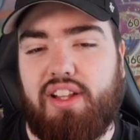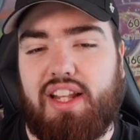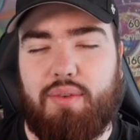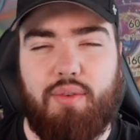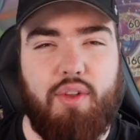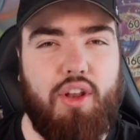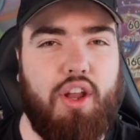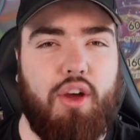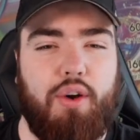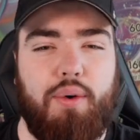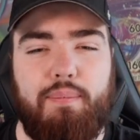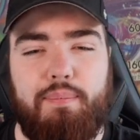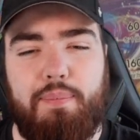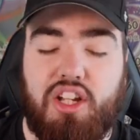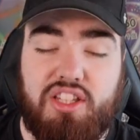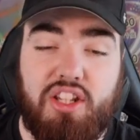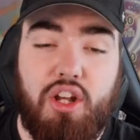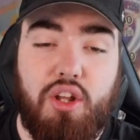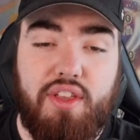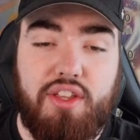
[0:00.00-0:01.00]
Let me know,
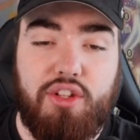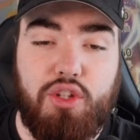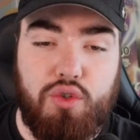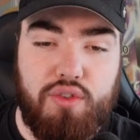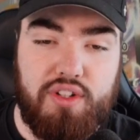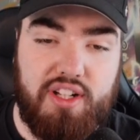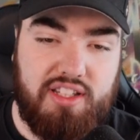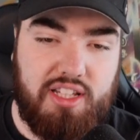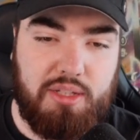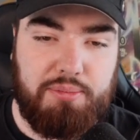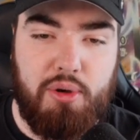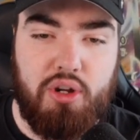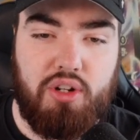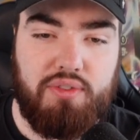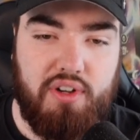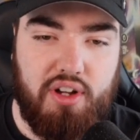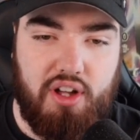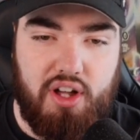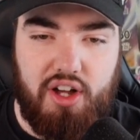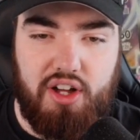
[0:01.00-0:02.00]
because I know they do release these
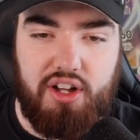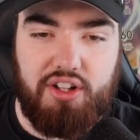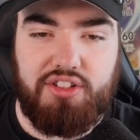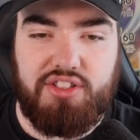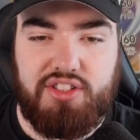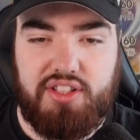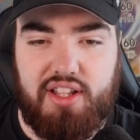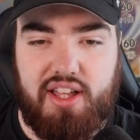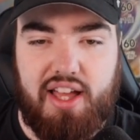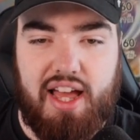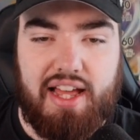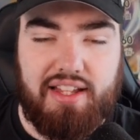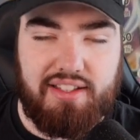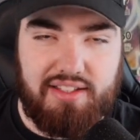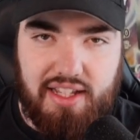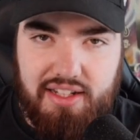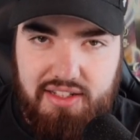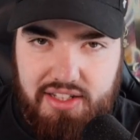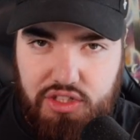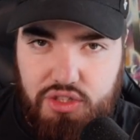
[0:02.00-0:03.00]
Pokemon cards as
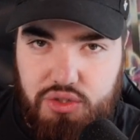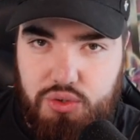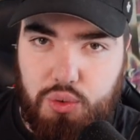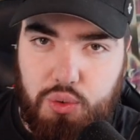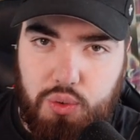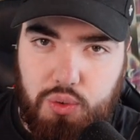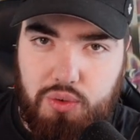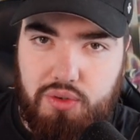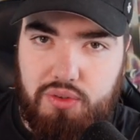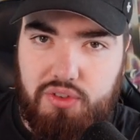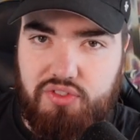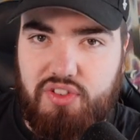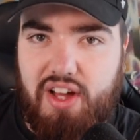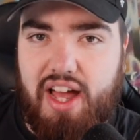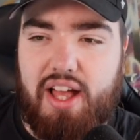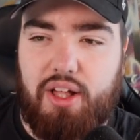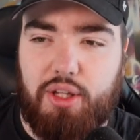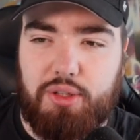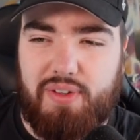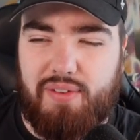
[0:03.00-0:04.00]
like digital
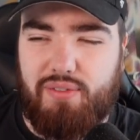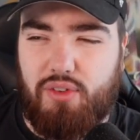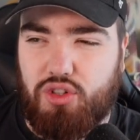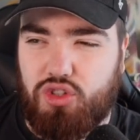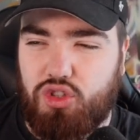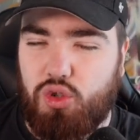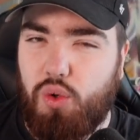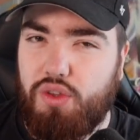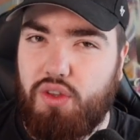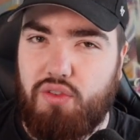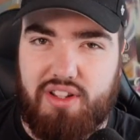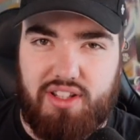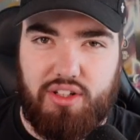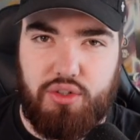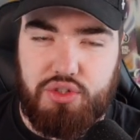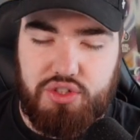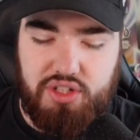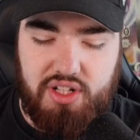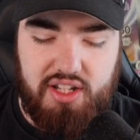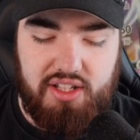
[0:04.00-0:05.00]
files, but I'm not sure what the
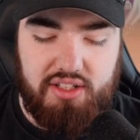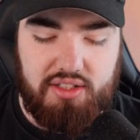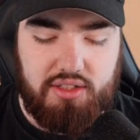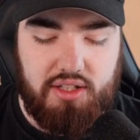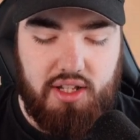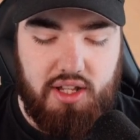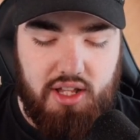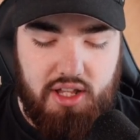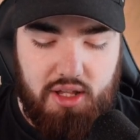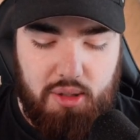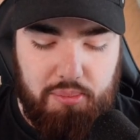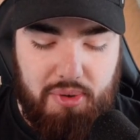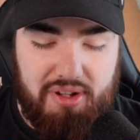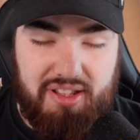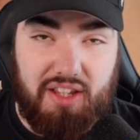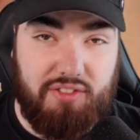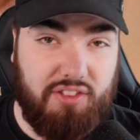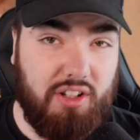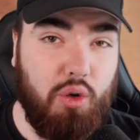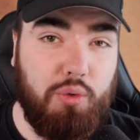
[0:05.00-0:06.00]
resolution is. But I
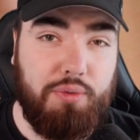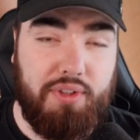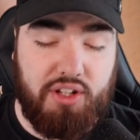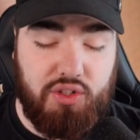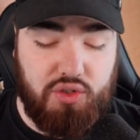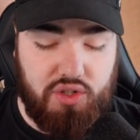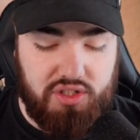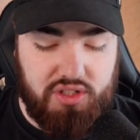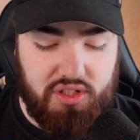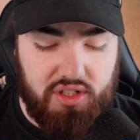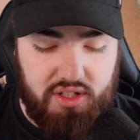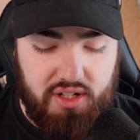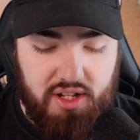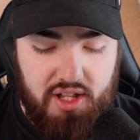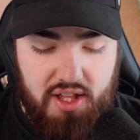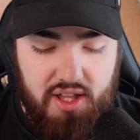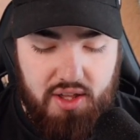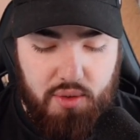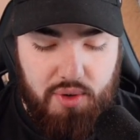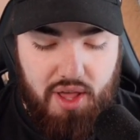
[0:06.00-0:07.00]
definitely will be interested.
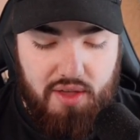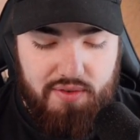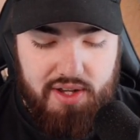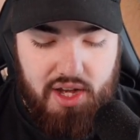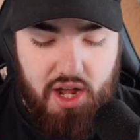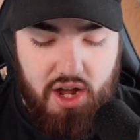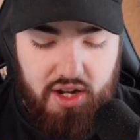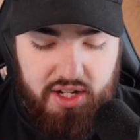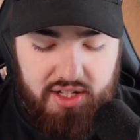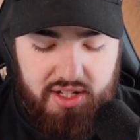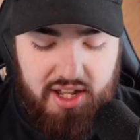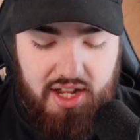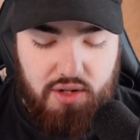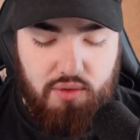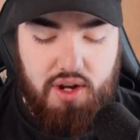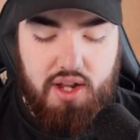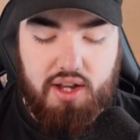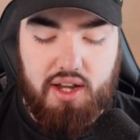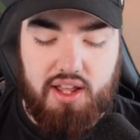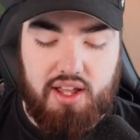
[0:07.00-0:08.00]
We have an Arcanine
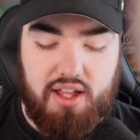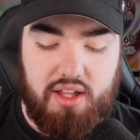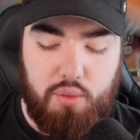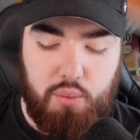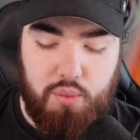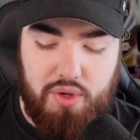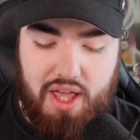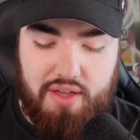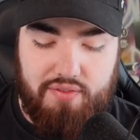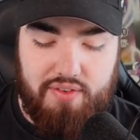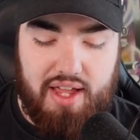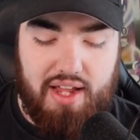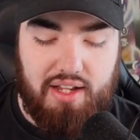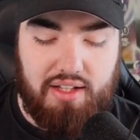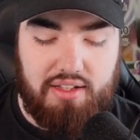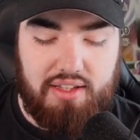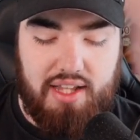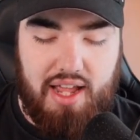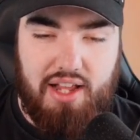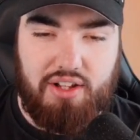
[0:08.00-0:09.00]
right there. We have a
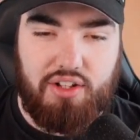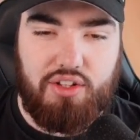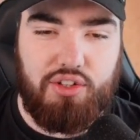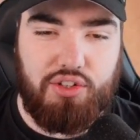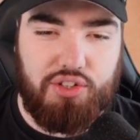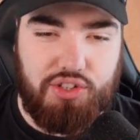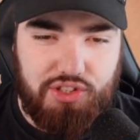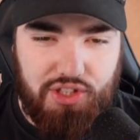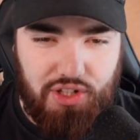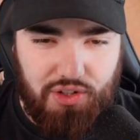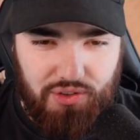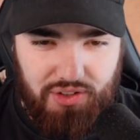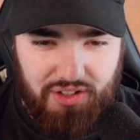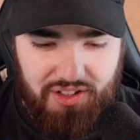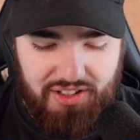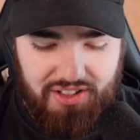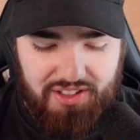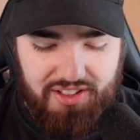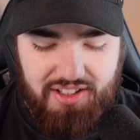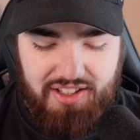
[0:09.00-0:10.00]
dead
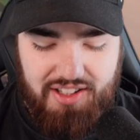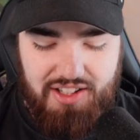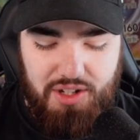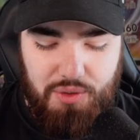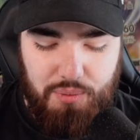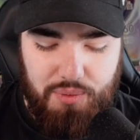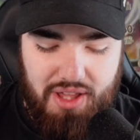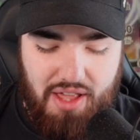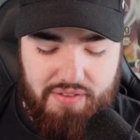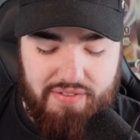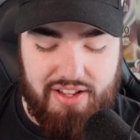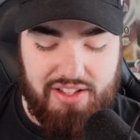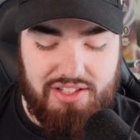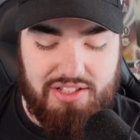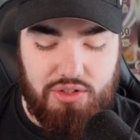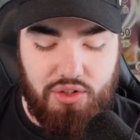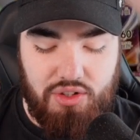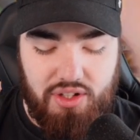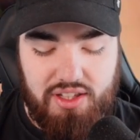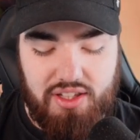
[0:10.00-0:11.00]
Cursola. We have a
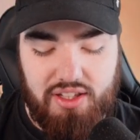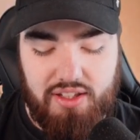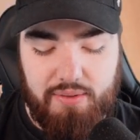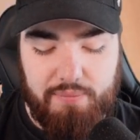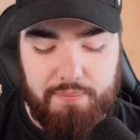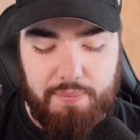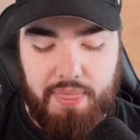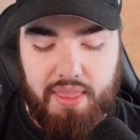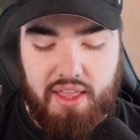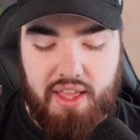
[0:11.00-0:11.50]
Stunky.